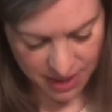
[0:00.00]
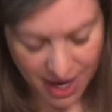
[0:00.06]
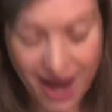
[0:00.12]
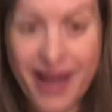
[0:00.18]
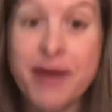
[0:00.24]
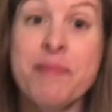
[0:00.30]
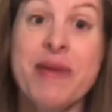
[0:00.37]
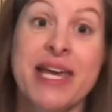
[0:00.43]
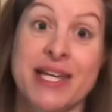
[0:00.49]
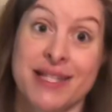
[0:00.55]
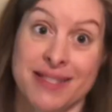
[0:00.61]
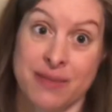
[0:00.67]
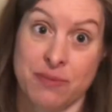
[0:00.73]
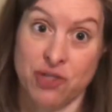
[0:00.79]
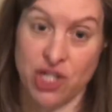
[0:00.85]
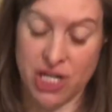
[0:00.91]
I am making
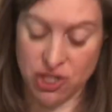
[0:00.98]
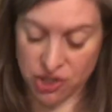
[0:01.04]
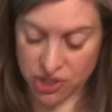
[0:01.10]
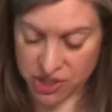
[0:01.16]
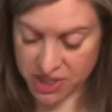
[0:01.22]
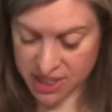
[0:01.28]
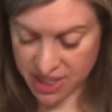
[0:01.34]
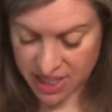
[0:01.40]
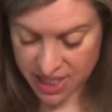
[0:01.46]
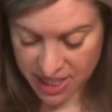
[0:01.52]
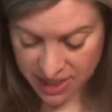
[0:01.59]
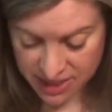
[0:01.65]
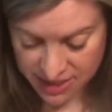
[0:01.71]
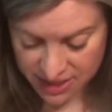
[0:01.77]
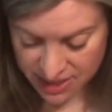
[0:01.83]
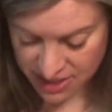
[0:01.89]
some changes to
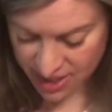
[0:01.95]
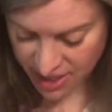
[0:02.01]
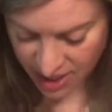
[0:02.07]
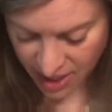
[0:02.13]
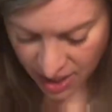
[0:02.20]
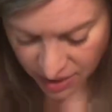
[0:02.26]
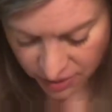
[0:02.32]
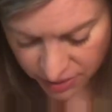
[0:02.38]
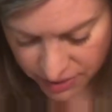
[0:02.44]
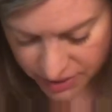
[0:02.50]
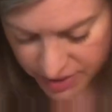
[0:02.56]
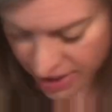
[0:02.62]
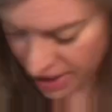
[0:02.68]
this. The color that